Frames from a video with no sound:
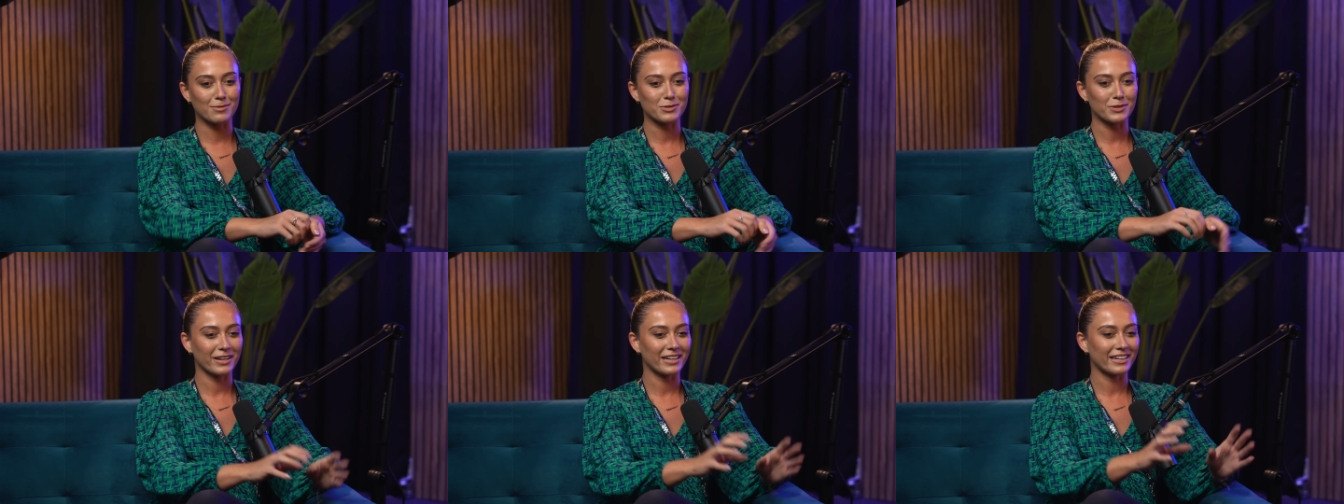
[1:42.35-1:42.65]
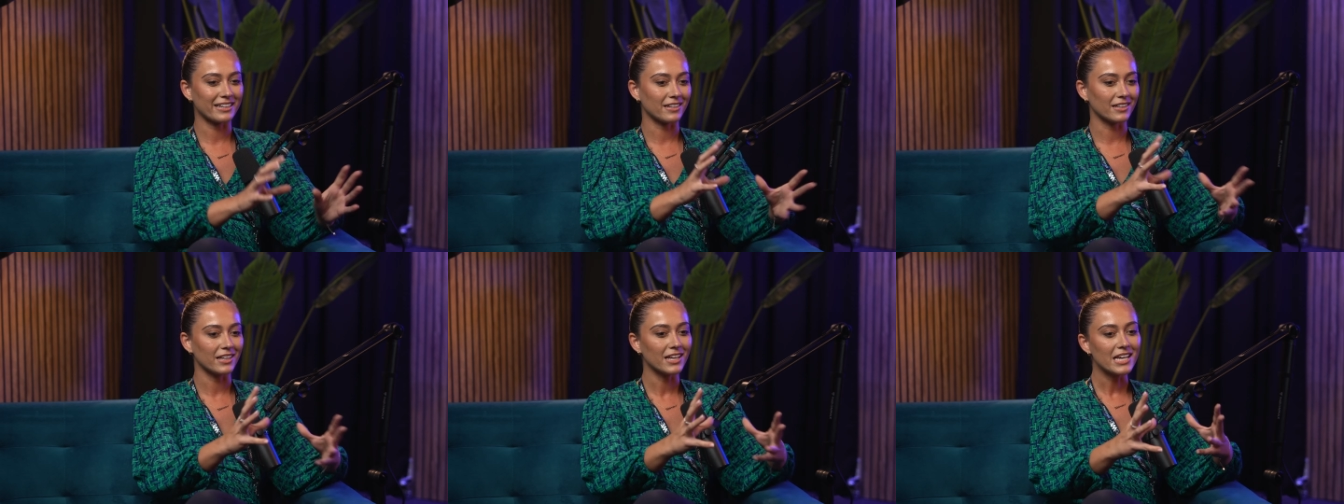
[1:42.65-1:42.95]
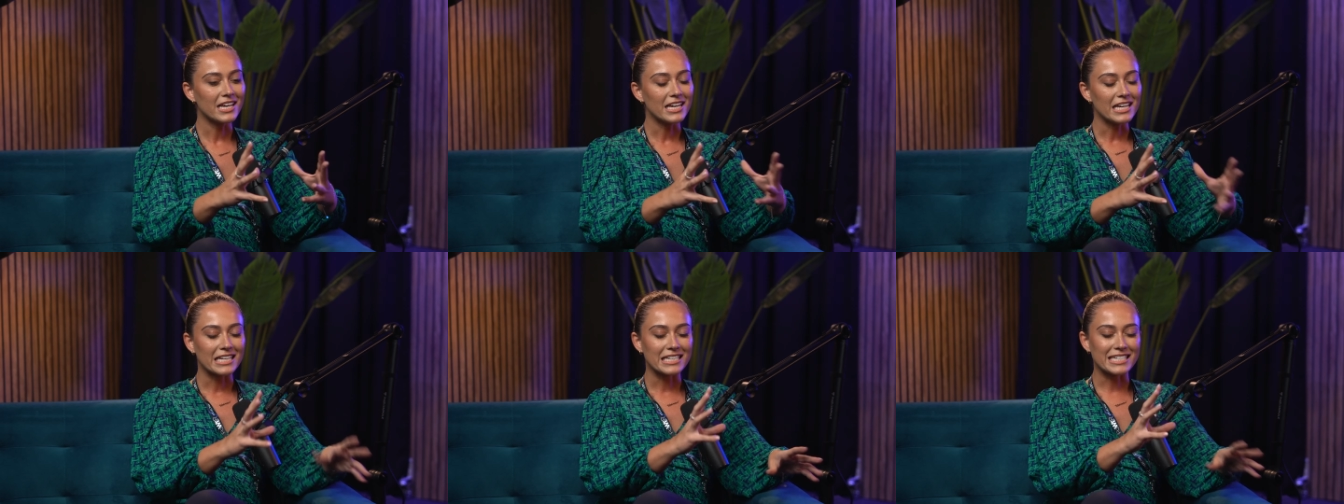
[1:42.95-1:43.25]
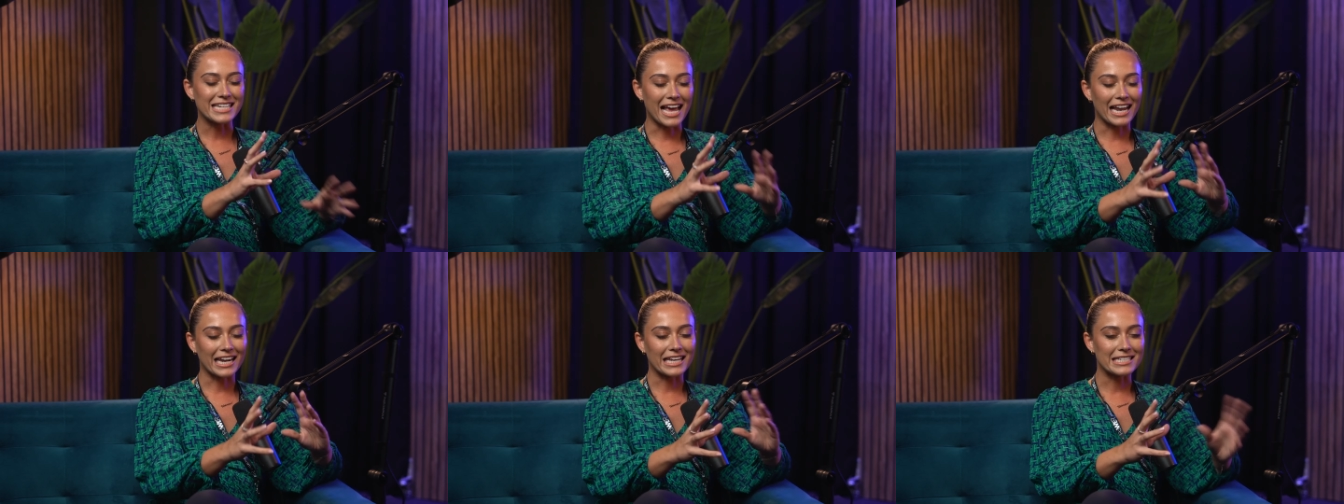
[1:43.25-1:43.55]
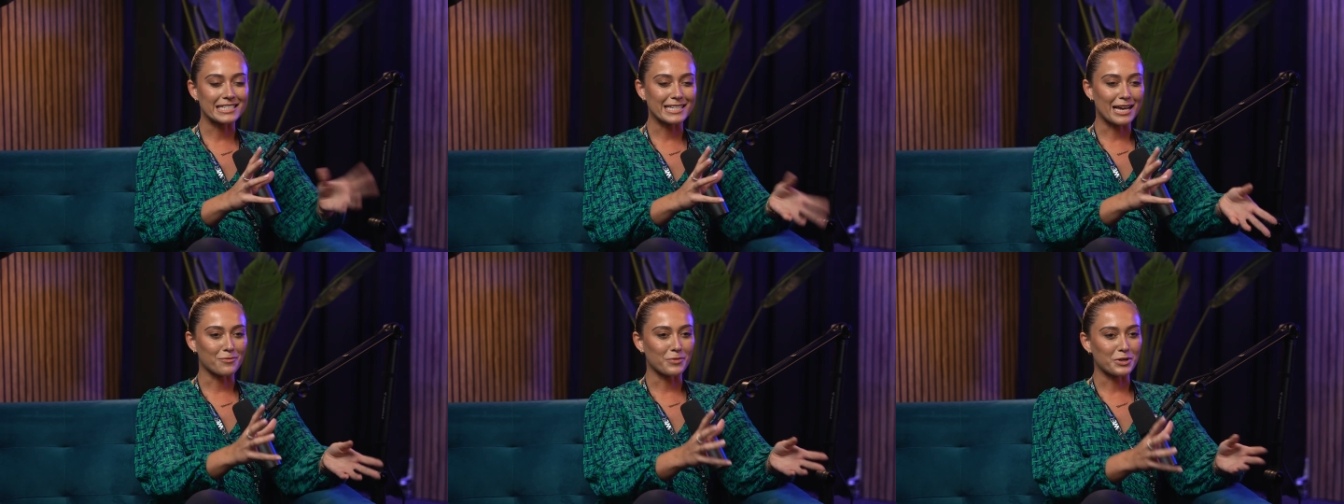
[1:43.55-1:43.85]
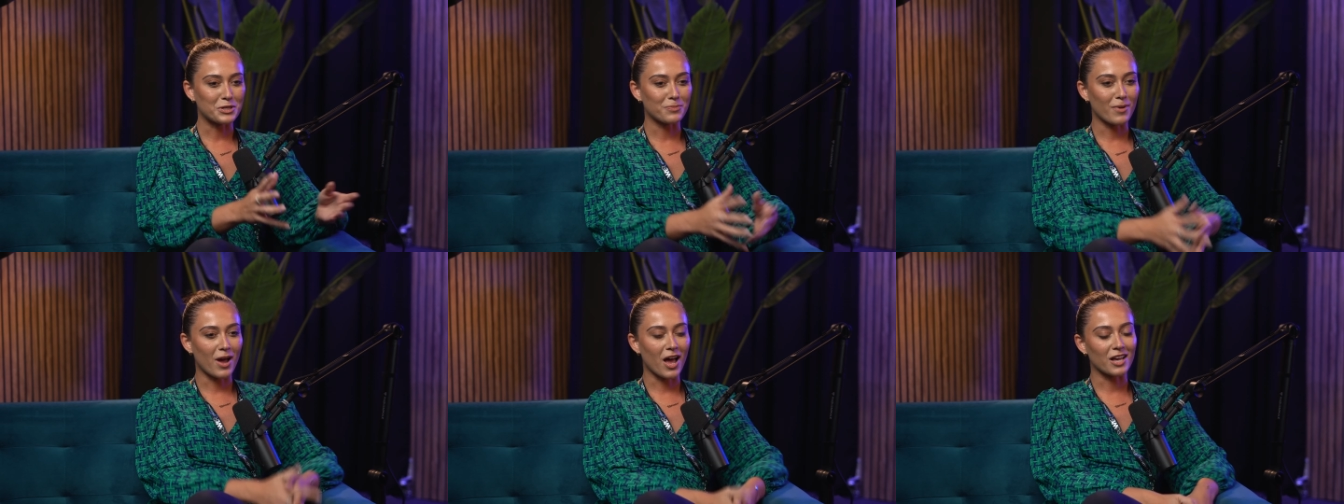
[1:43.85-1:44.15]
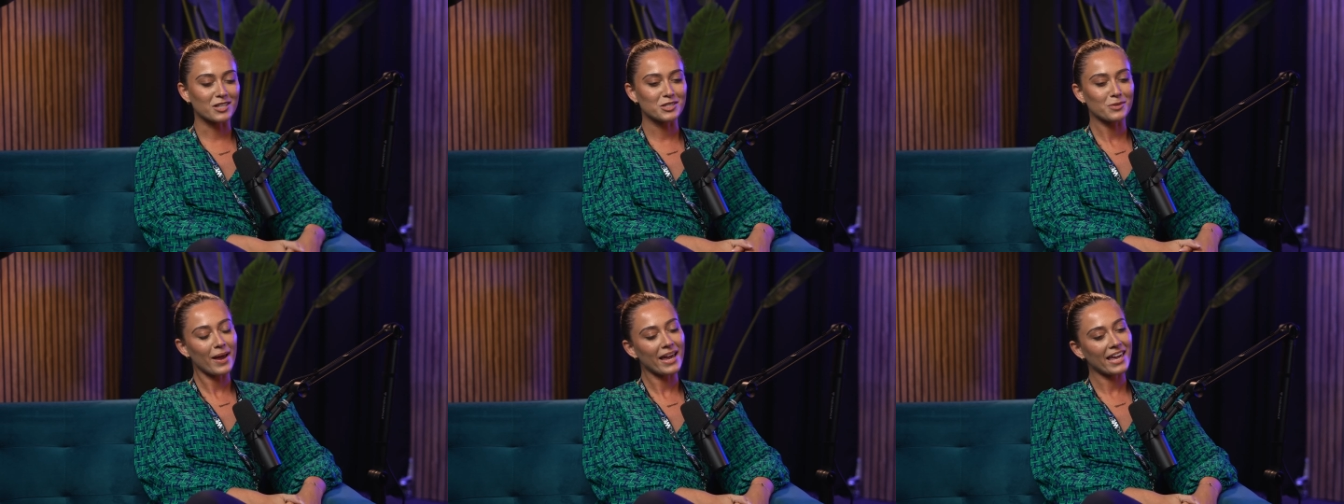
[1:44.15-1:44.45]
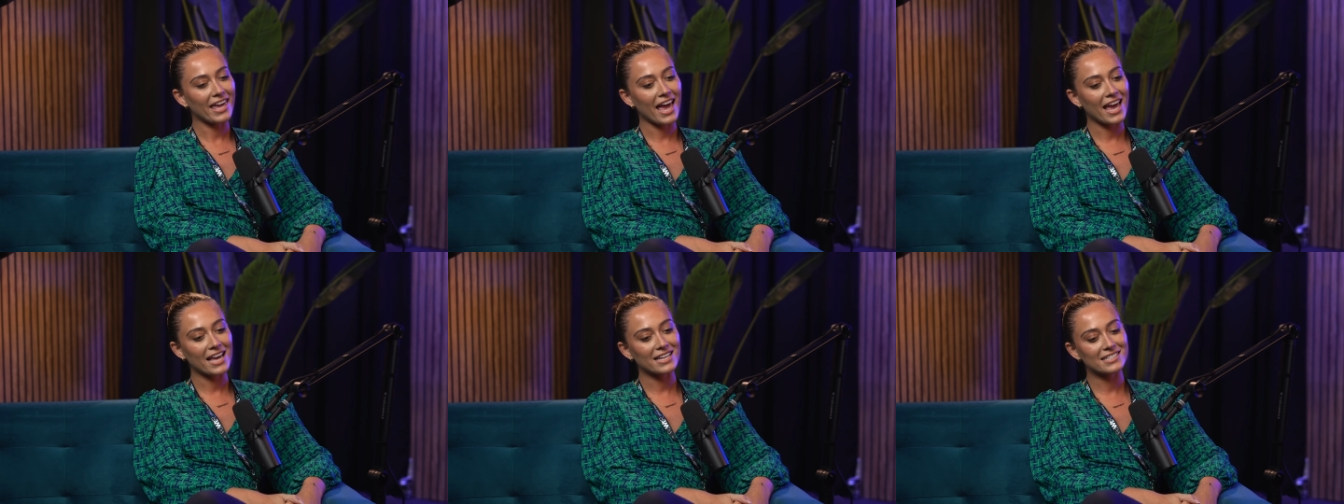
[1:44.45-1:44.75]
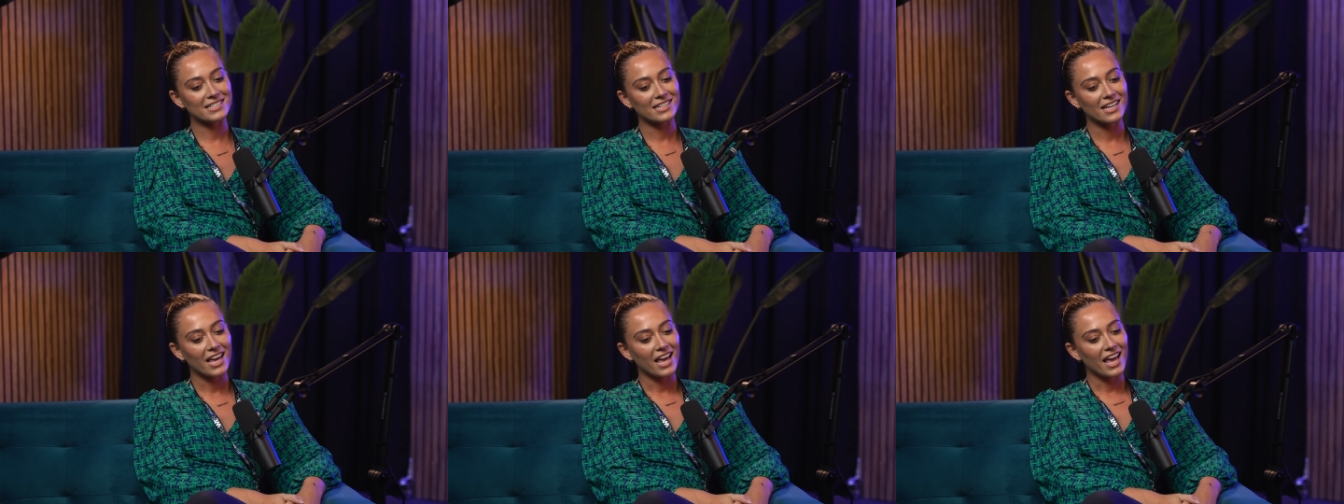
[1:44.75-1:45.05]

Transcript: So had a little deli sandwich bar. So I guess